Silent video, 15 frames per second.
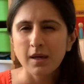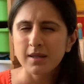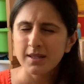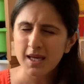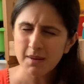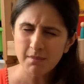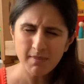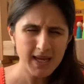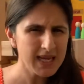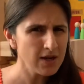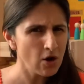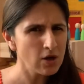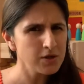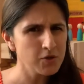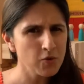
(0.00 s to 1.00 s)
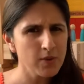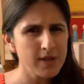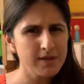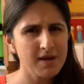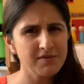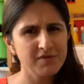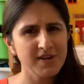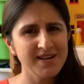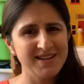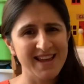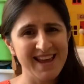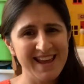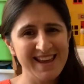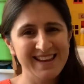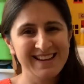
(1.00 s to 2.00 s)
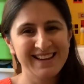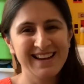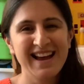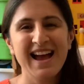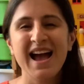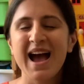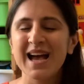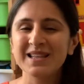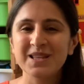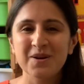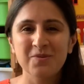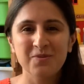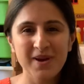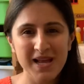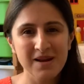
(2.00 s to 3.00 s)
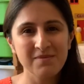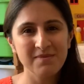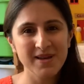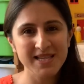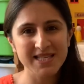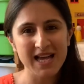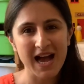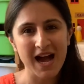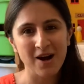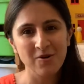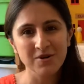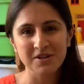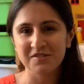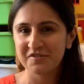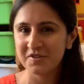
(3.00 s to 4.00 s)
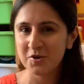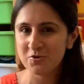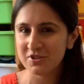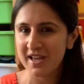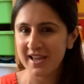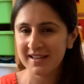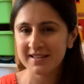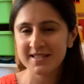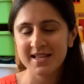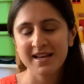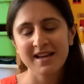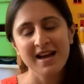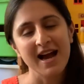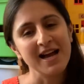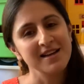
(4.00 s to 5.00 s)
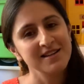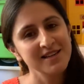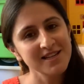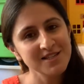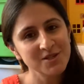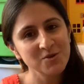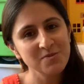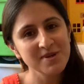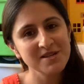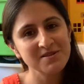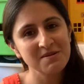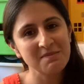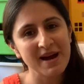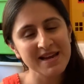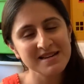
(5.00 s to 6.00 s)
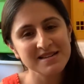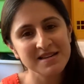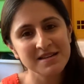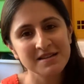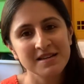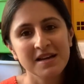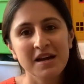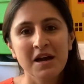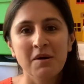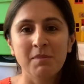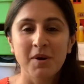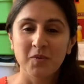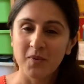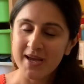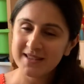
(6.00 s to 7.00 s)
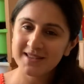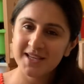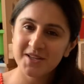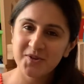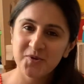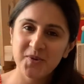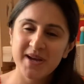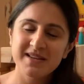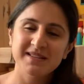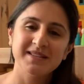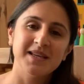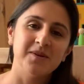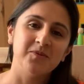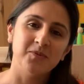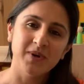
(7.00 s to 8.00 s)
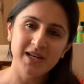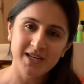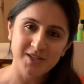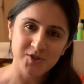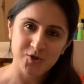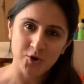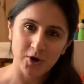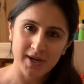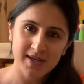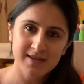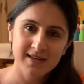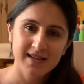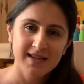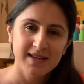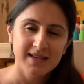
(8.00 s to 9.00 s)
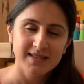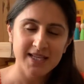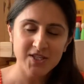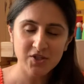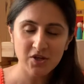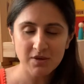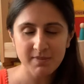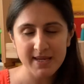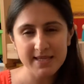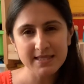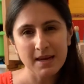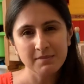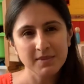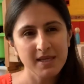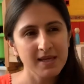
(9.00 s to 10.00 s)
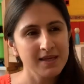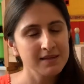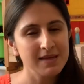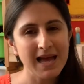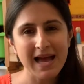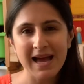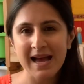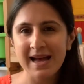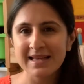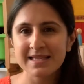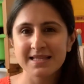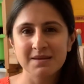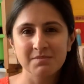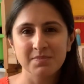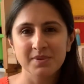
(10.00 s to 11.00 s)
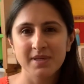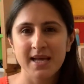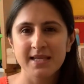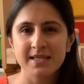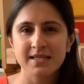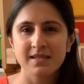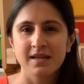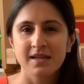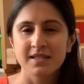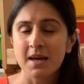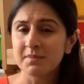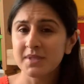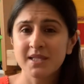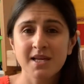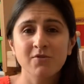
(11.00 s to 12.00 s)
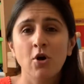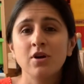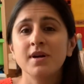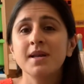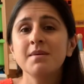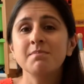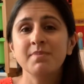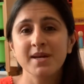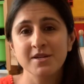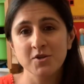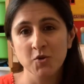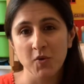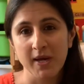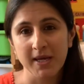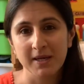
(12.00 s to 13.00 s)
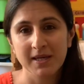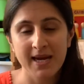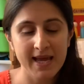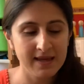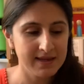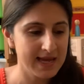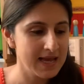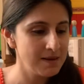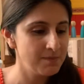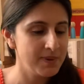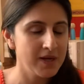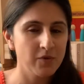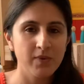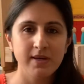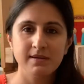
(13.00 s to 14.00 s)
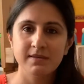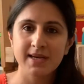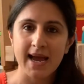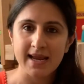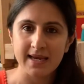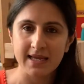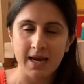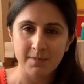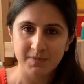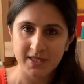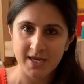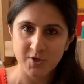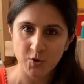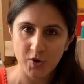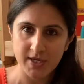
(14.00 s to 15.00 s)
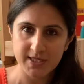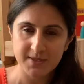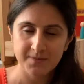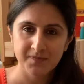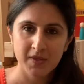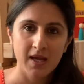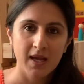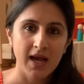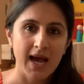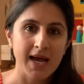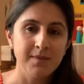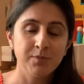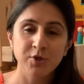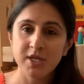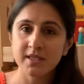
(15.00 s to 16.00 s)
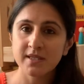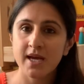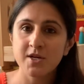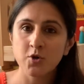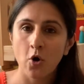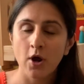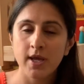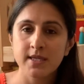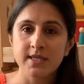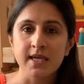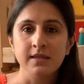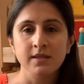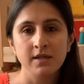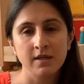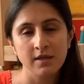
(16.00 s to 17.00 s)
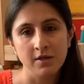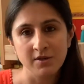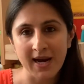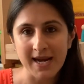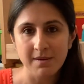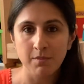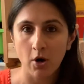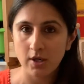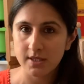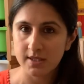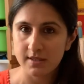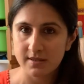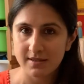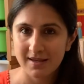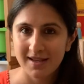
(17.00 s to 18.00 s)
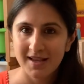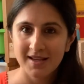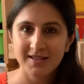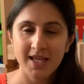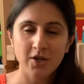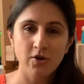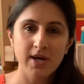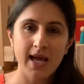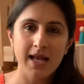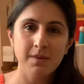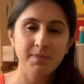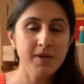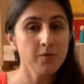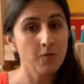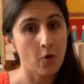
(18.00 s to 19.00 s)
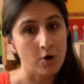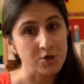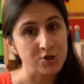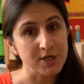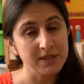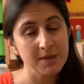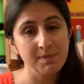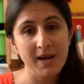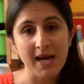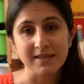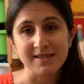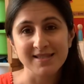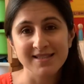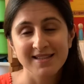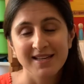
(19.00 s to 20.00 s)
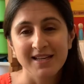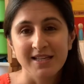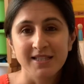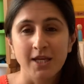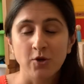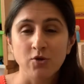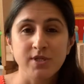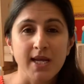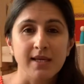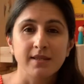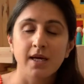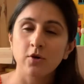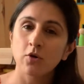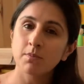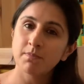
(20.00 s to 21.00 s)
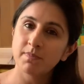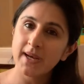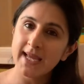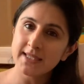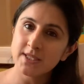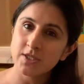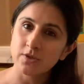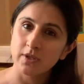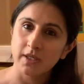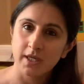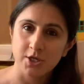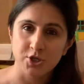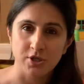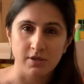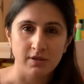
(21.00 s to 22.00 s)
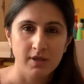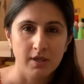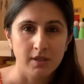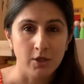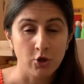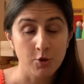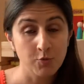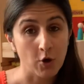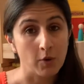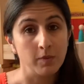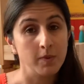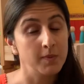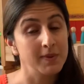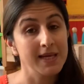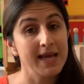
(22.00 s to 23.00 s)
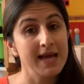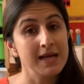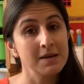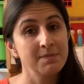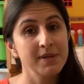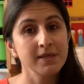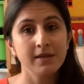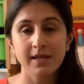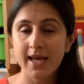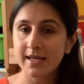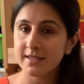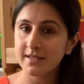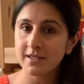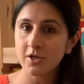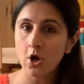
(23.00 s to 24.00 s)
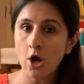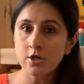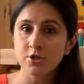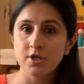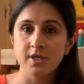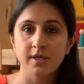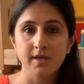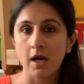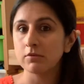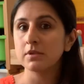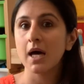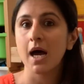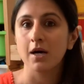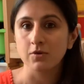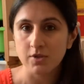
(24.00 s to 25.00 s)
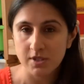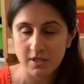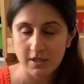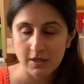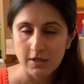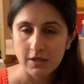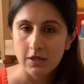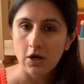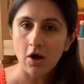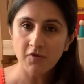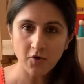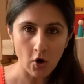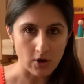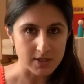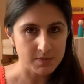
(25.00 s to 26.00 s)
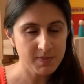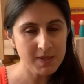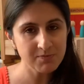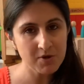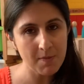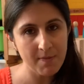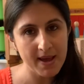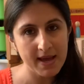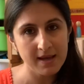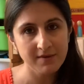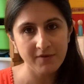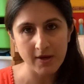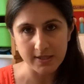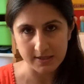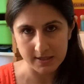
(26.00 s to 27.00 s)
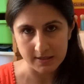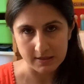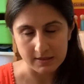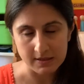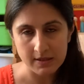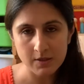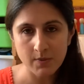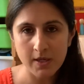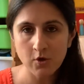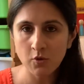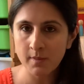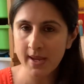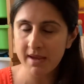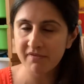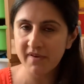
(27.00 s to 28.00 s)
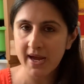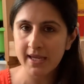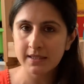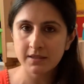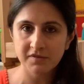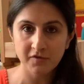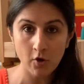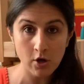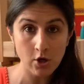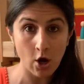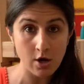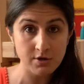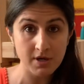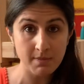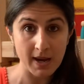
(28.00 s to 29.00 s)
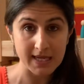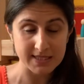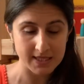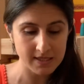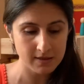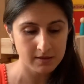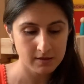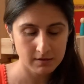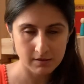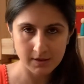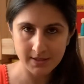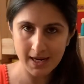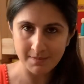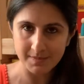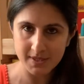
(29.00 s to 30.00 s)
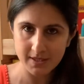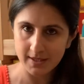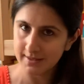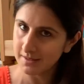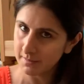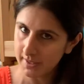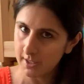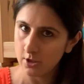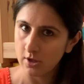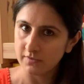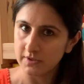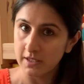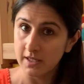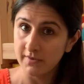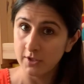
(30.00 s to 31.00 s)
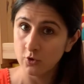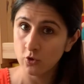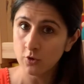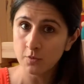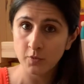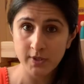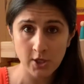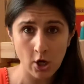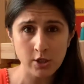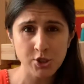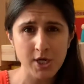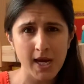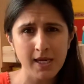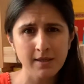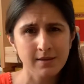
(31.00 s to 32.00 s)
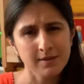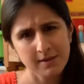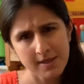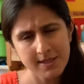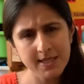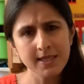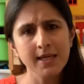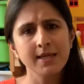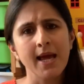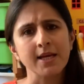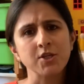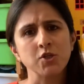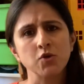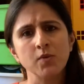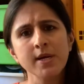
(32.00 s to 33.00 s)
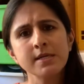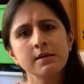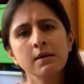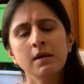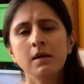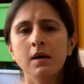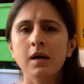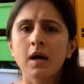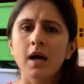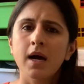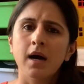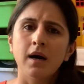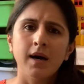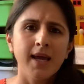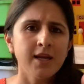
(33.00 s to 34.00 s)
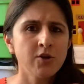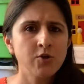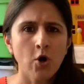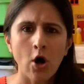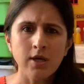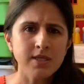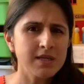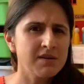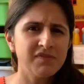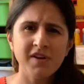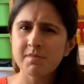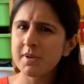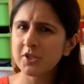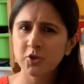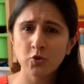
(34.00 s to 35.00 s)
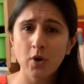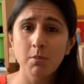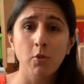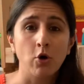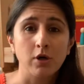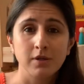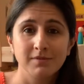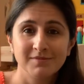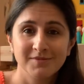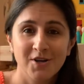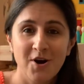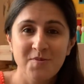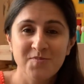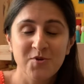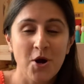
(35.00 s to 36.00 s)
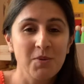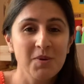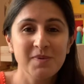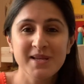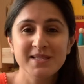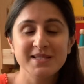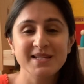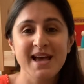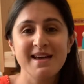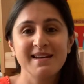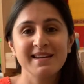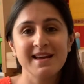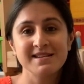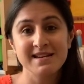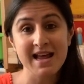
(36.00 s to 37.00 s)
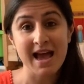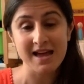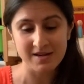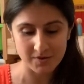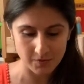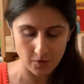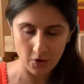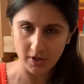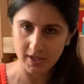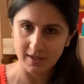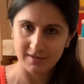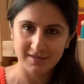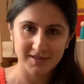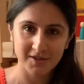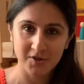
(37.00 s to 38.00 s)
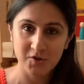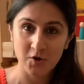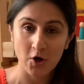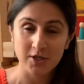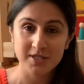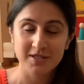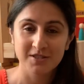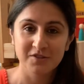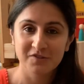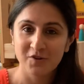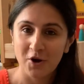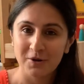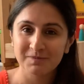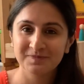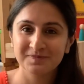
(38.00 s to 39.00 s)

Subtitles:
They may not do it every day and they will miss out a few things and need to be reminded, but when they do it, they will enjoy it. This could be something as simple as something they've already been doing, like helping with tidying up their toys and putting their toys in the right boxes. They could help in watering the plants. They could take their own plates to the kitchen. They could probably help in collecting the laundry around the house. Of course, be prepared for instances when you may find the full laundry basket dumped in the middle of the living room with your child sitting next to it, engrossed in flipping through a book, or probably staring at an ant walking across the floor.